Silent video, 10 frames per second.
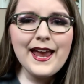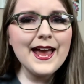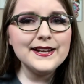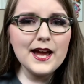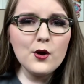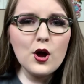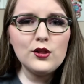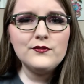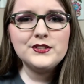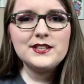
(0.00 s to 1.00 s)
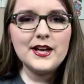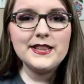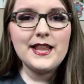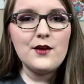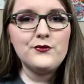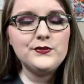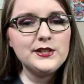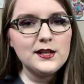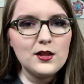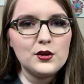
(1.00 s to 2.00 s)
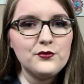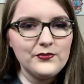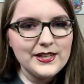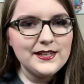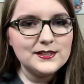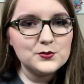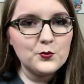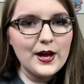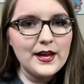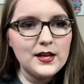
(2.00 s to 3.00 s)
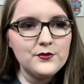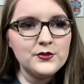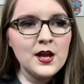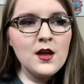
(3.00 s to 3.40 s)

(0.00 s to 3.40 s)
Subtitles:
And now all of a sudden that $50 fee is waived